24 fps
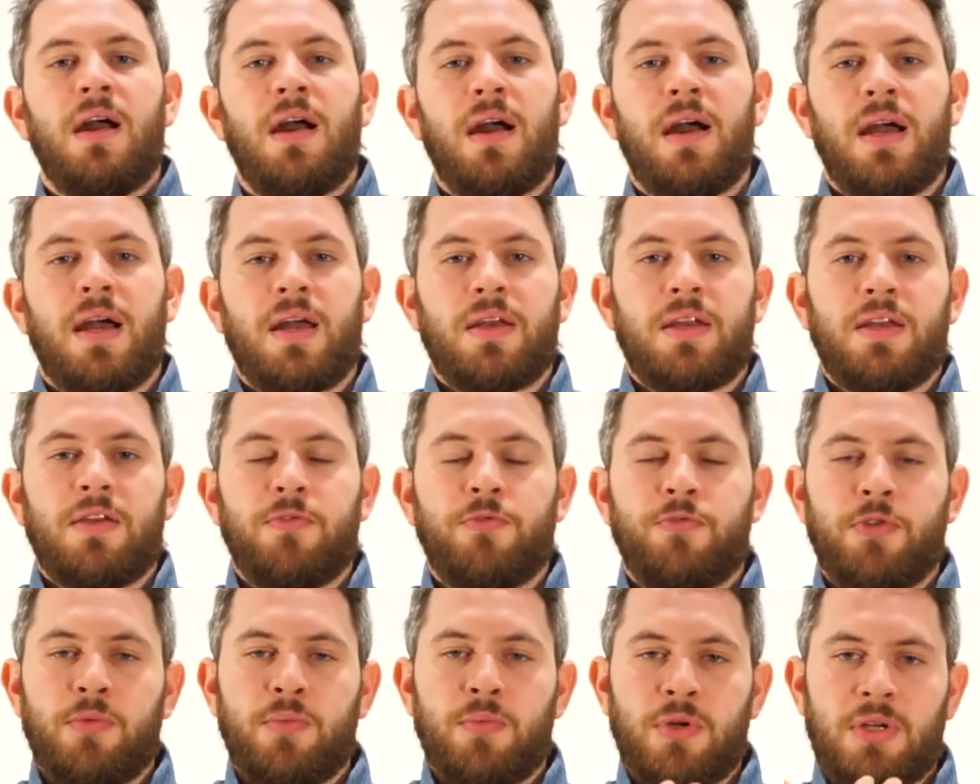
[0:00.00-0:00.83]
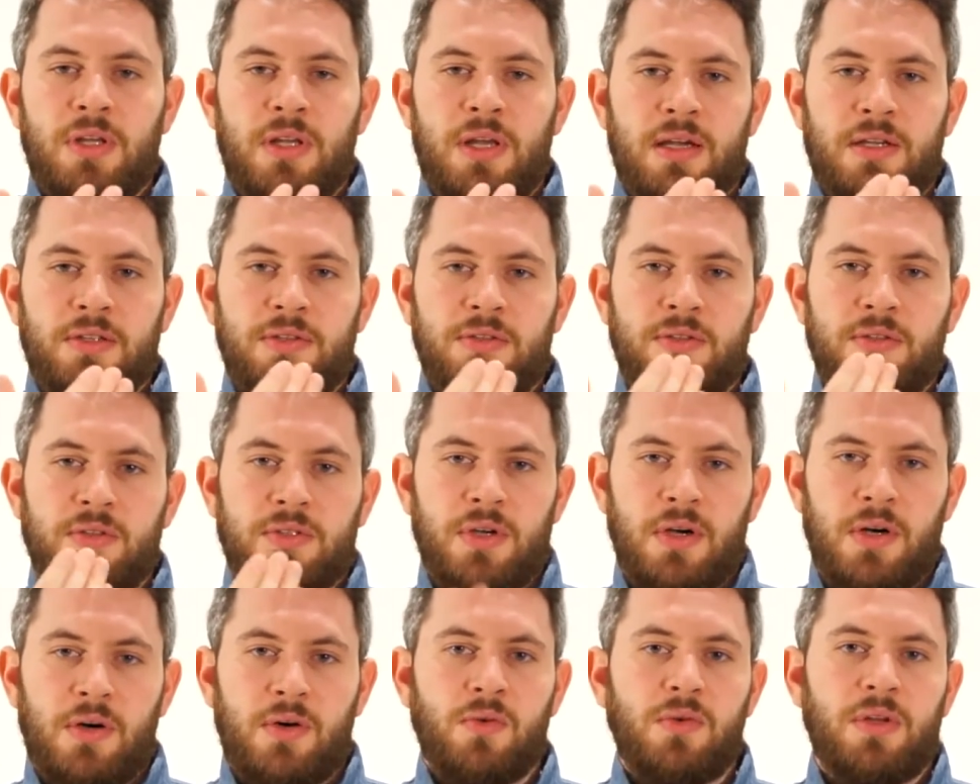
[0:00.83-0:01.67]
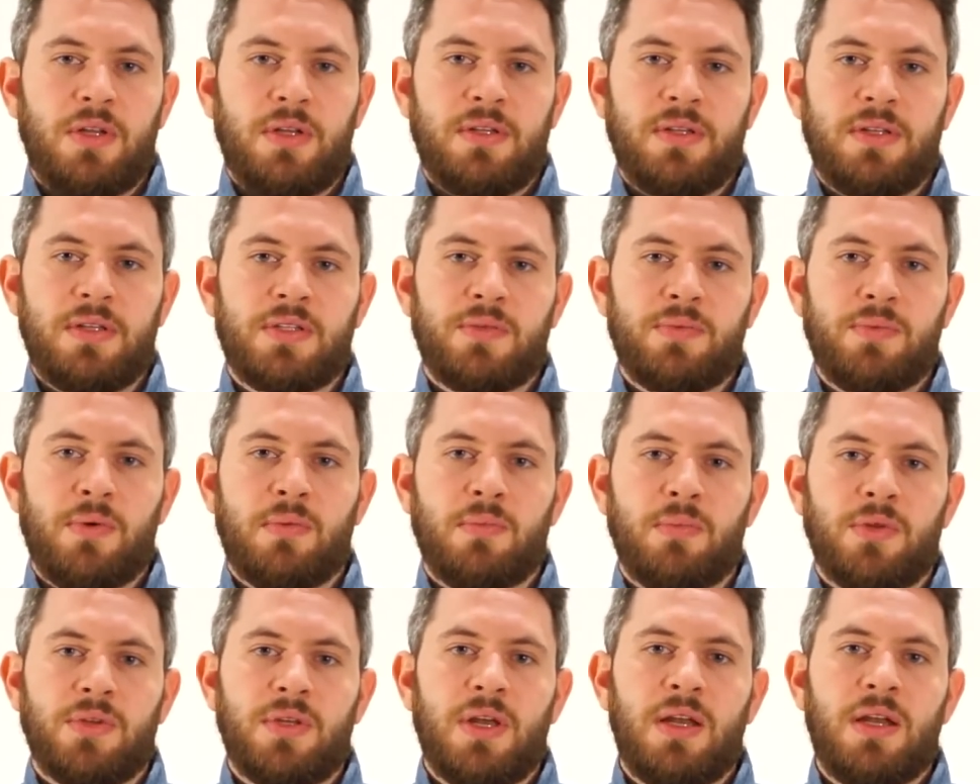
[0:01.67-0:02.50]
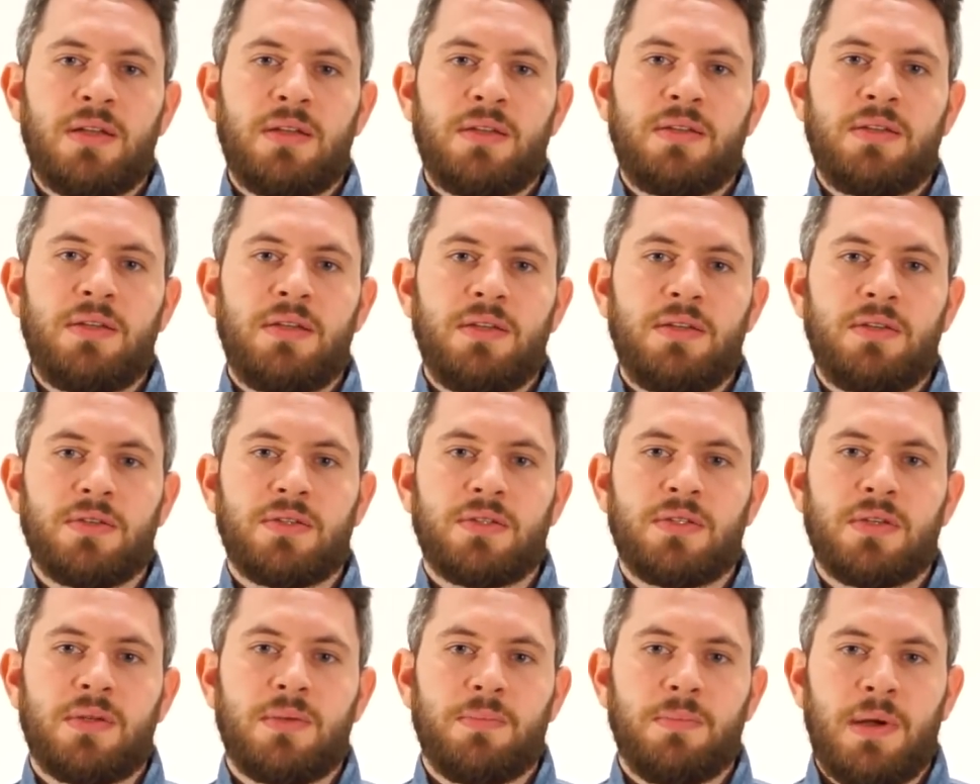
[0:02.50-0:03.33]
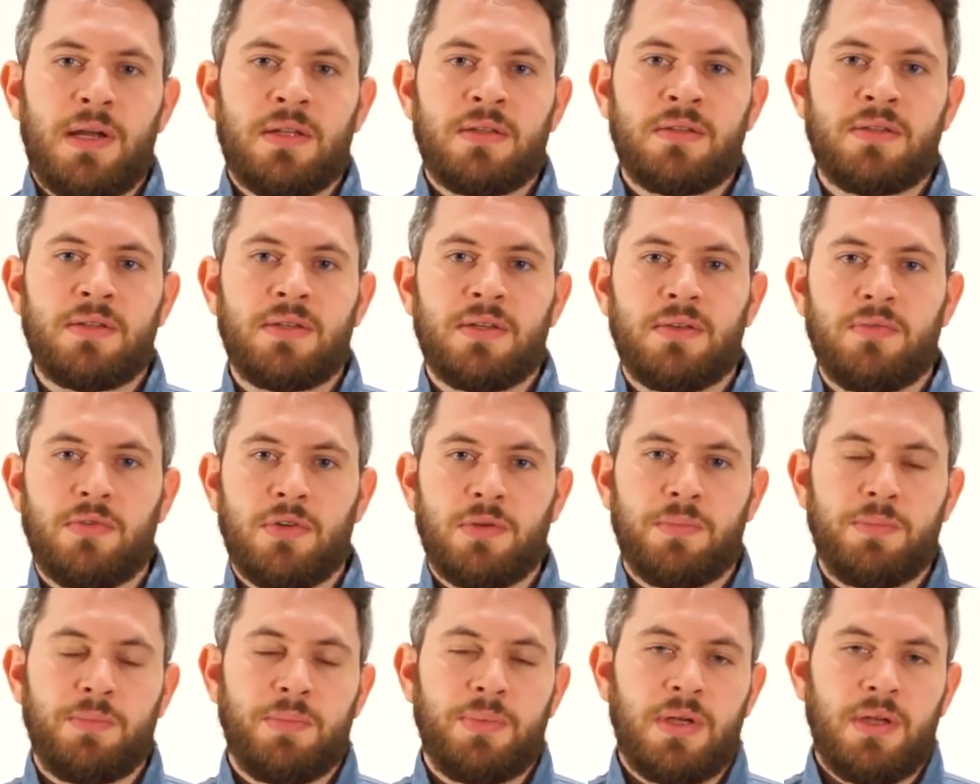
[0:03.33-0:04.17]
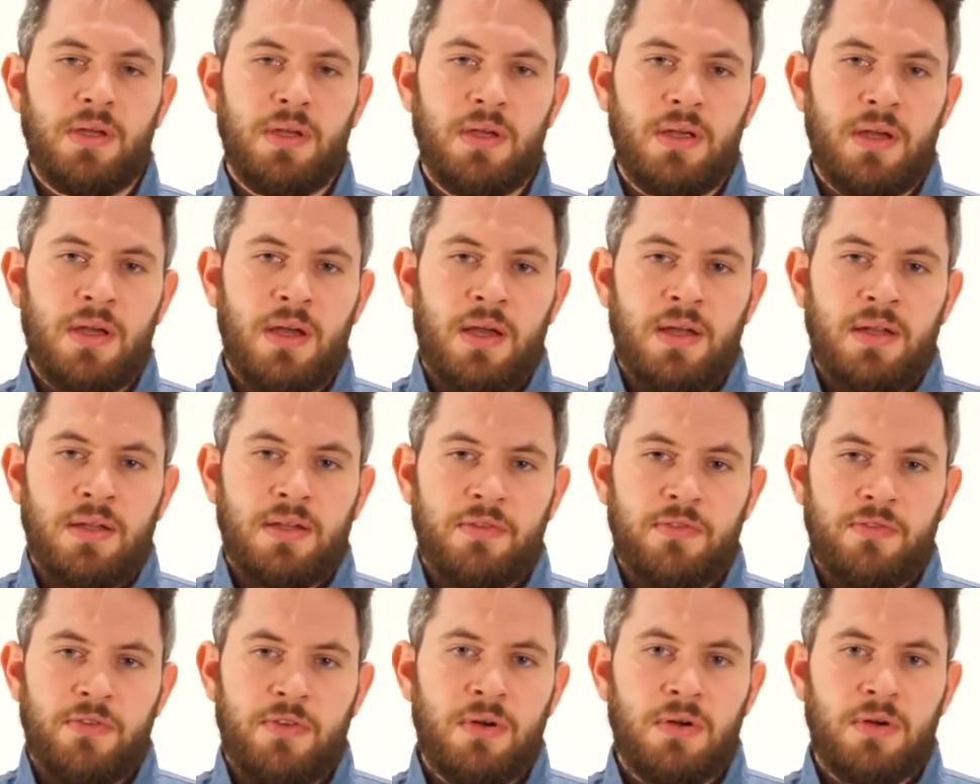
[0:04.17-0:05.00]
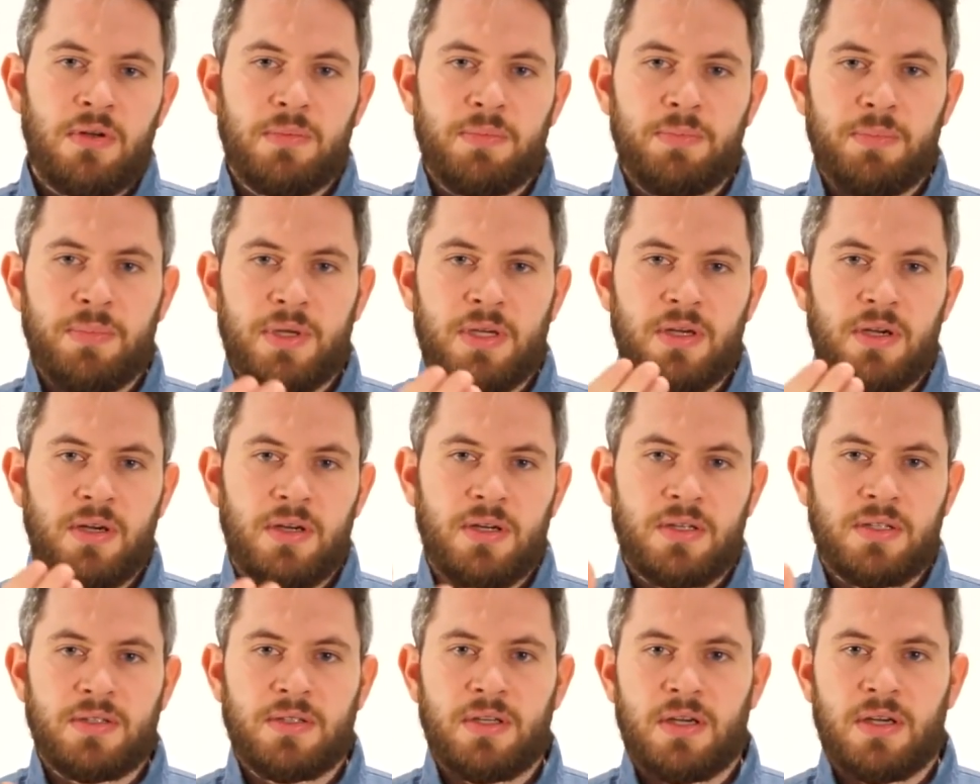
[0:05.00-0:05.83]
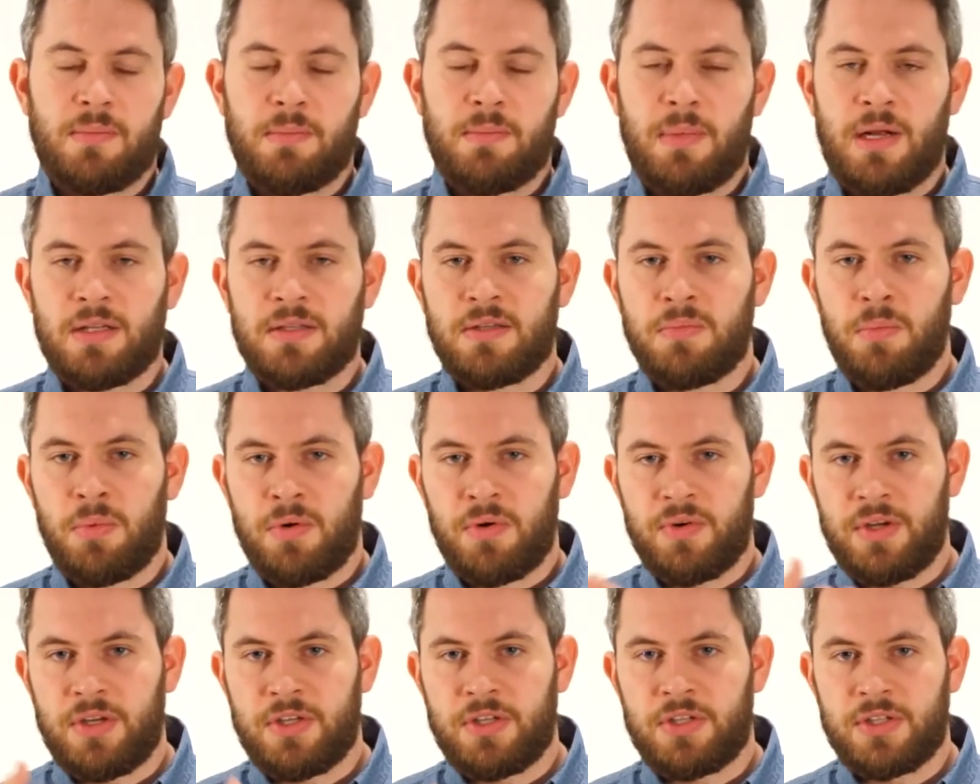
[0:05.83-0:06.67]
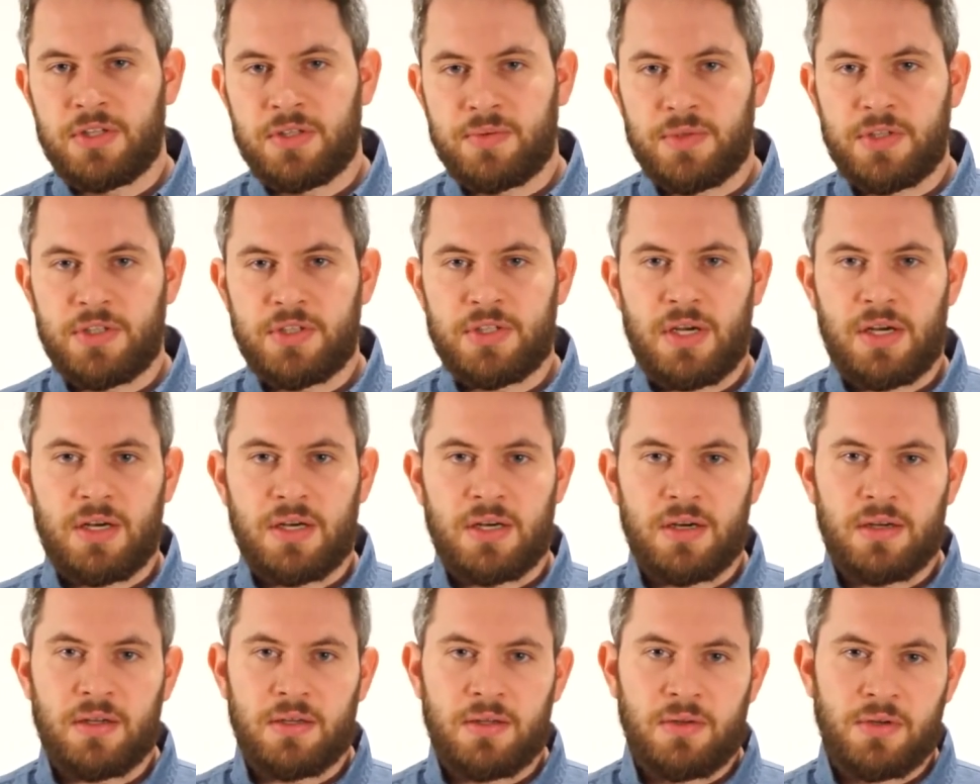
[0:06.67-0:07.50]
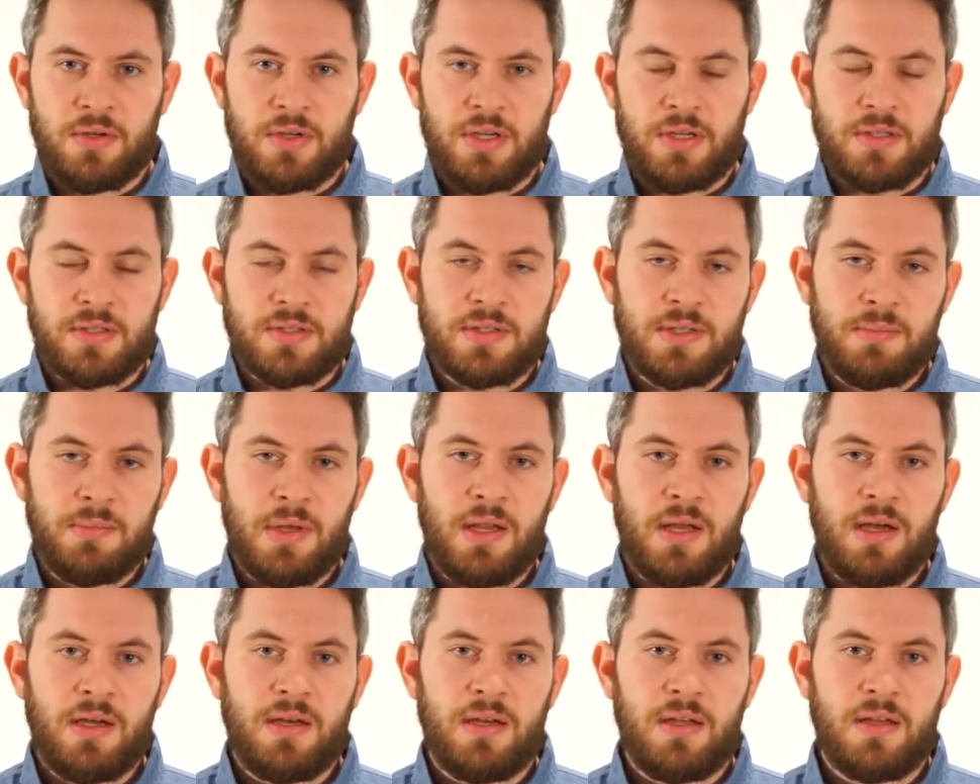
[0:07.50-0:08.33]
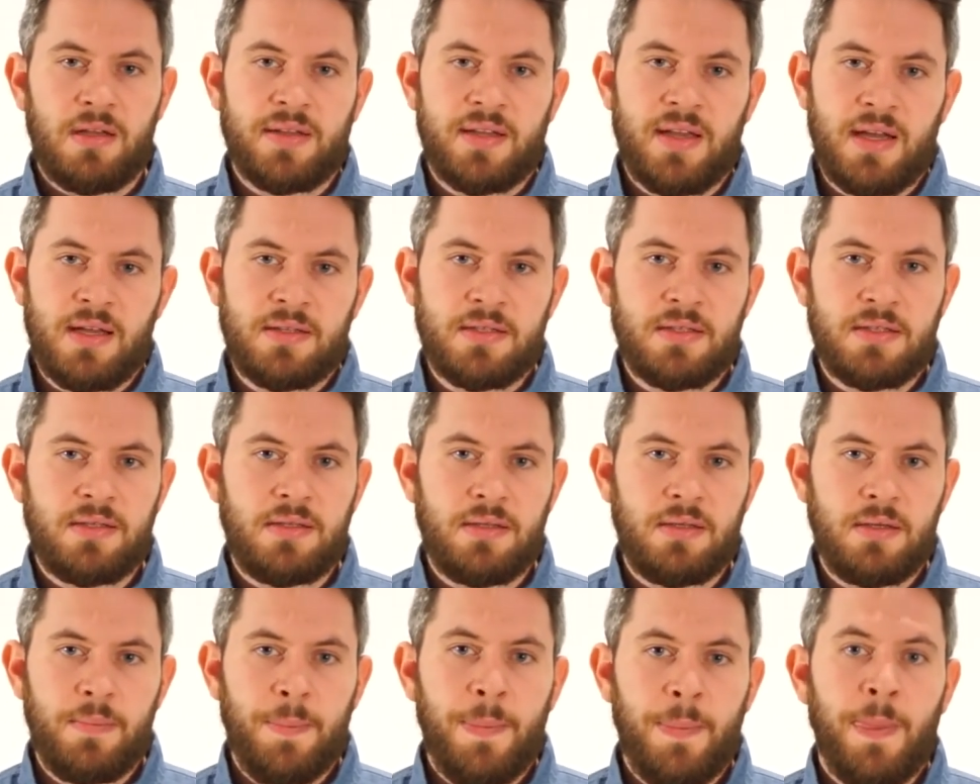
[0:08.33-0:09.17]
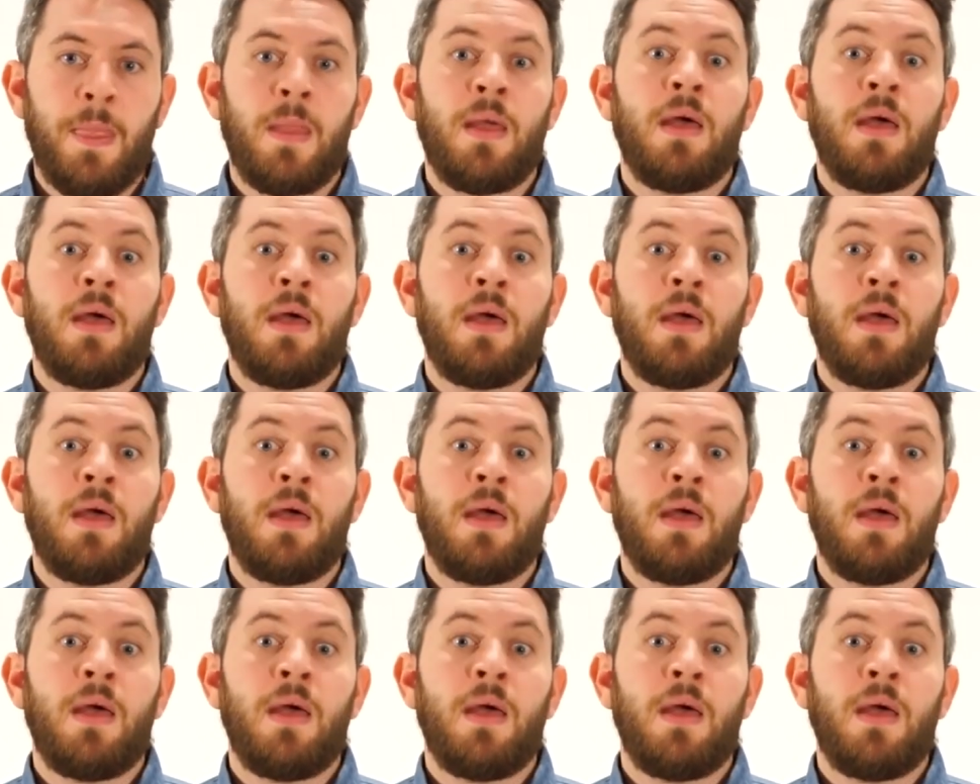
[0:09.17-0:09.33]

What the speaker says: And if you would like to use only this one modality to segment, it would be difficult because there are multiple regions which are looking similar in intensity.